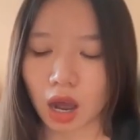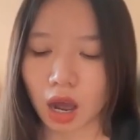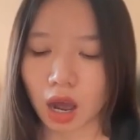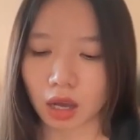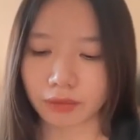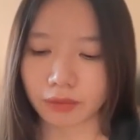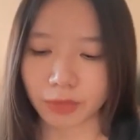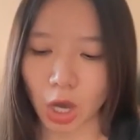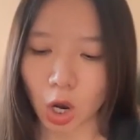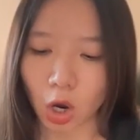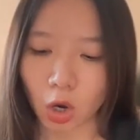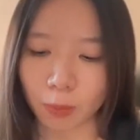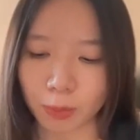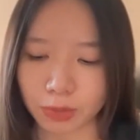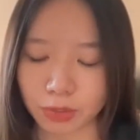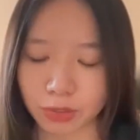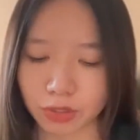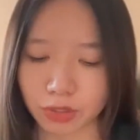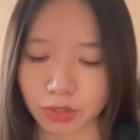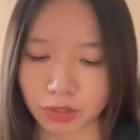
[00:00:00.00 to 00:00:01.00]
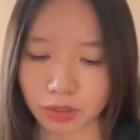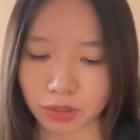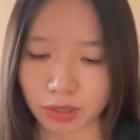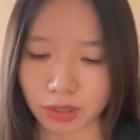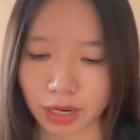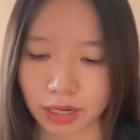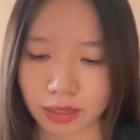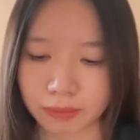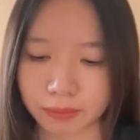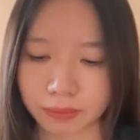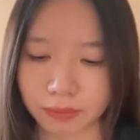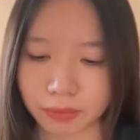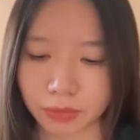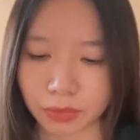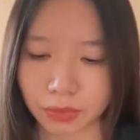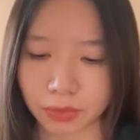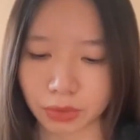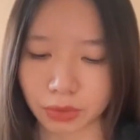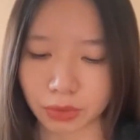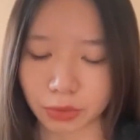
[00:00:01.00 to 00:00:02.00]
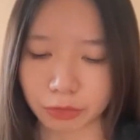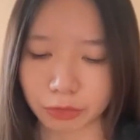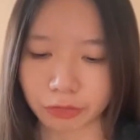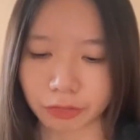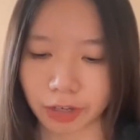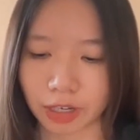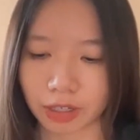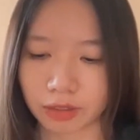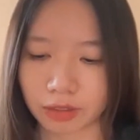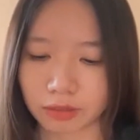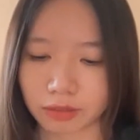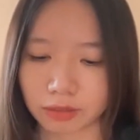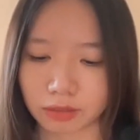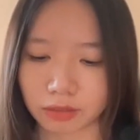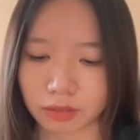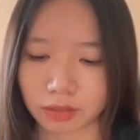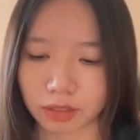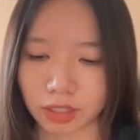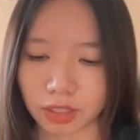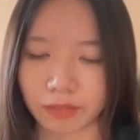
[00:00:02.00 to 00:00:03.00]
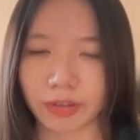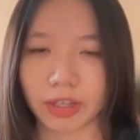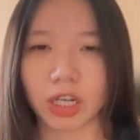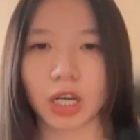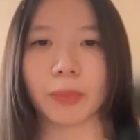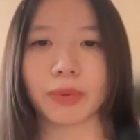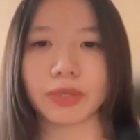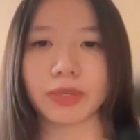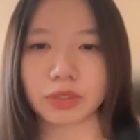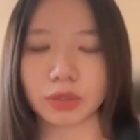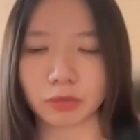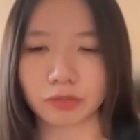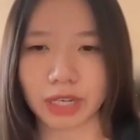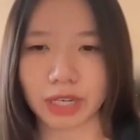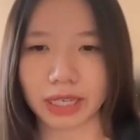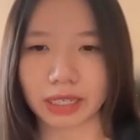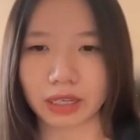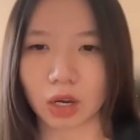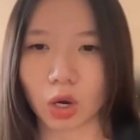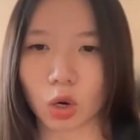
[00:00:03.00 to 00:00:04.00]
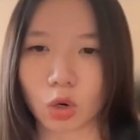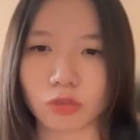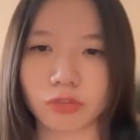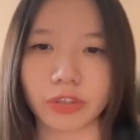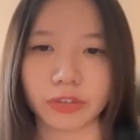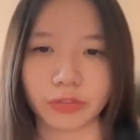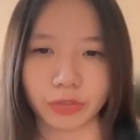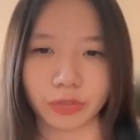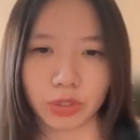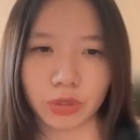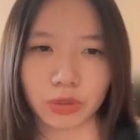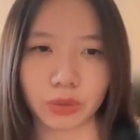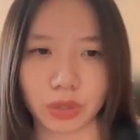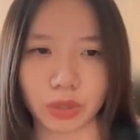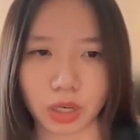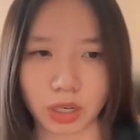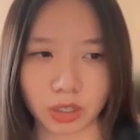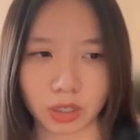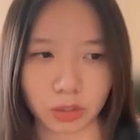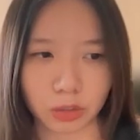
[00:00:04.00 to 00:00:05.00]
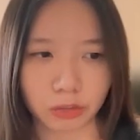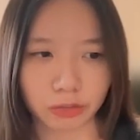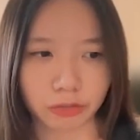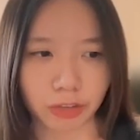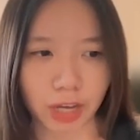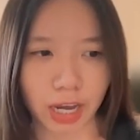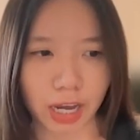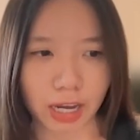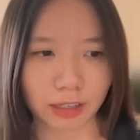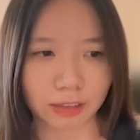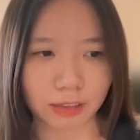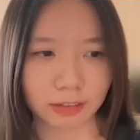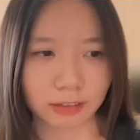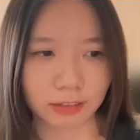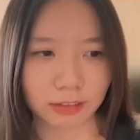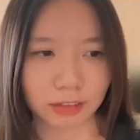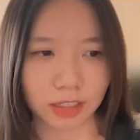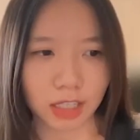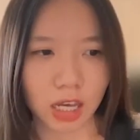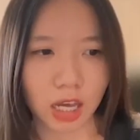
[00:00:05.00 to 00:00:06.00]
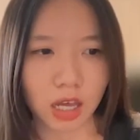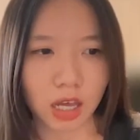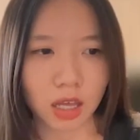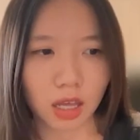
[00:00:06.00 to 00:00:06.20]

um, help to um, sort of um, develop sort of like overview of um,